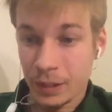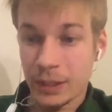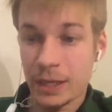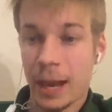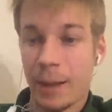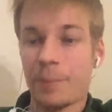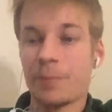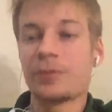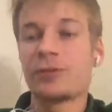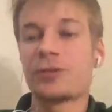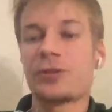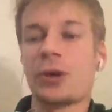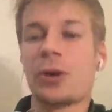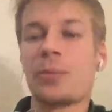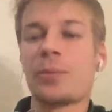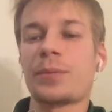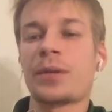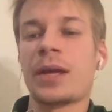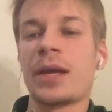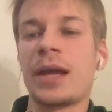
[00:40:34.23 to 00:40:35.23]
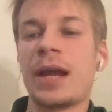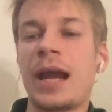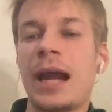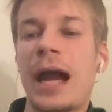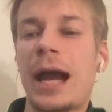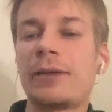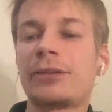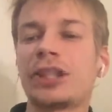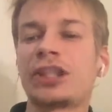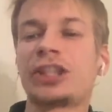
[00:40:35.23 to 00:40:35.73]
Yeah, so
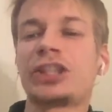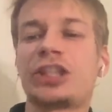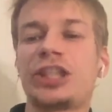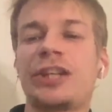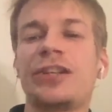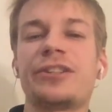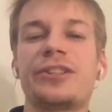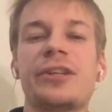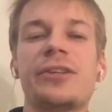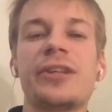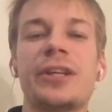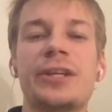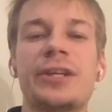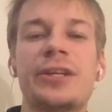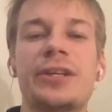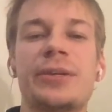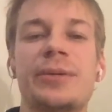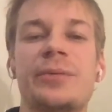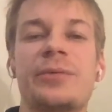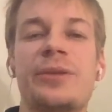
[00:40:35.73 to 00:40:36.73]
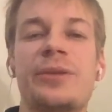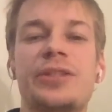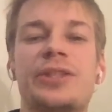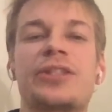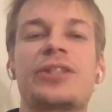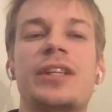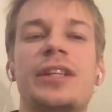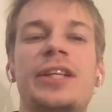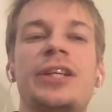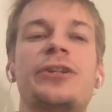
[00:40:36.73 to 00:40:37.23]
I just shared the link. This
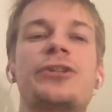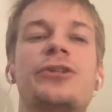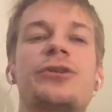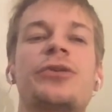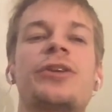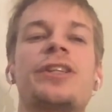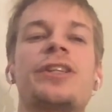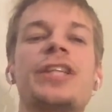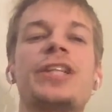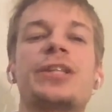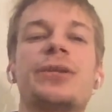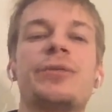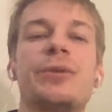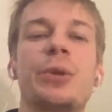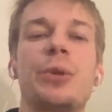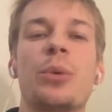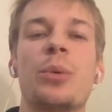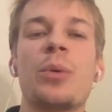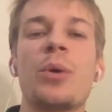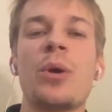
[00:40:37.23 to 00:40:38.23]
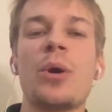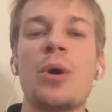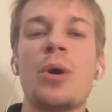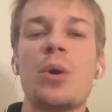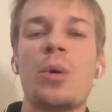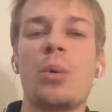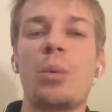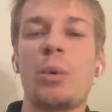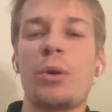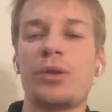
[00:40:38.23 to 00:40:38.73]
is a link to an interview
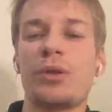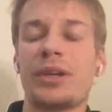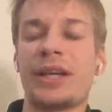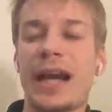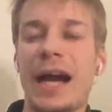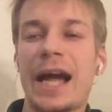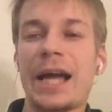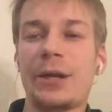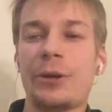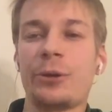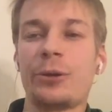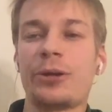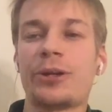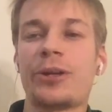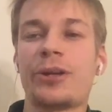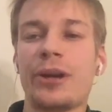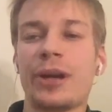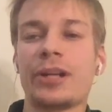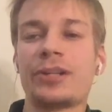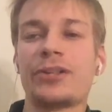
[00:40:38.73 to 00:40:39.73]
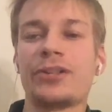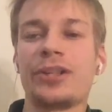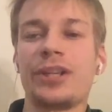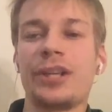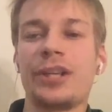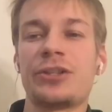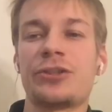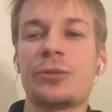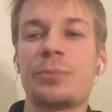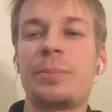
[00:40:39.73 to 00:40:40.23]
with a guy who got
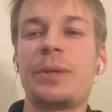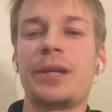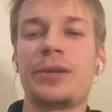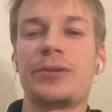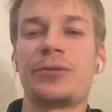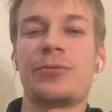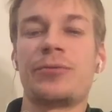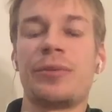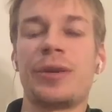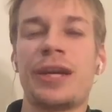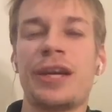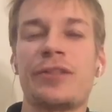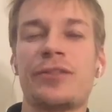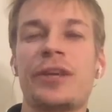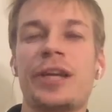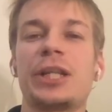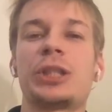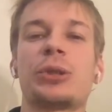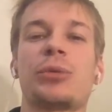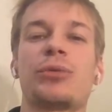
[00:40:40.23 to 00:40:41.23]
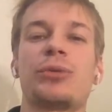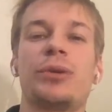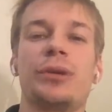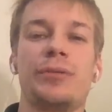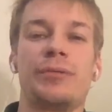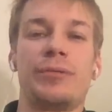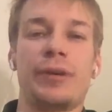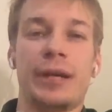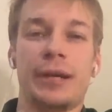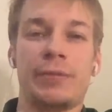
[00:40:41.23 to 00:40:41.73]
into Big Three at the age of
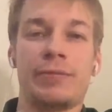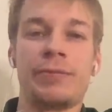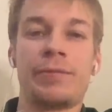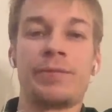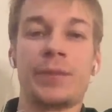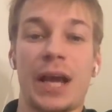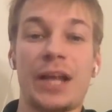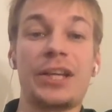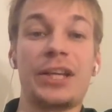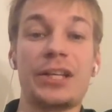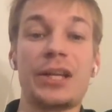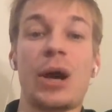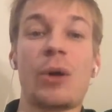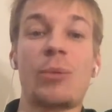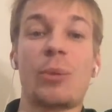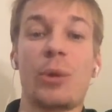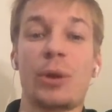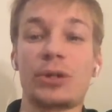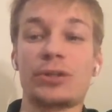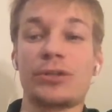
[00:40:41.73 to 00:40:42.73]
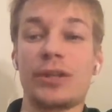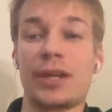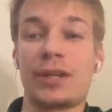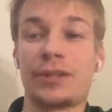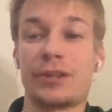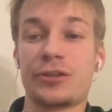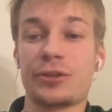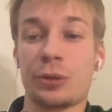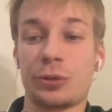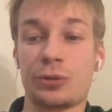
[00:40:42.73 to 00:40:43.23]
35, and he now works there as
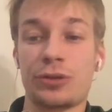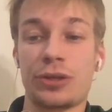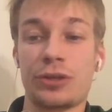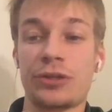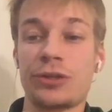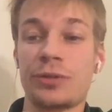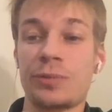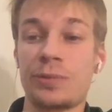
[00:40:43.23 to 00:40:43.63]
an associate.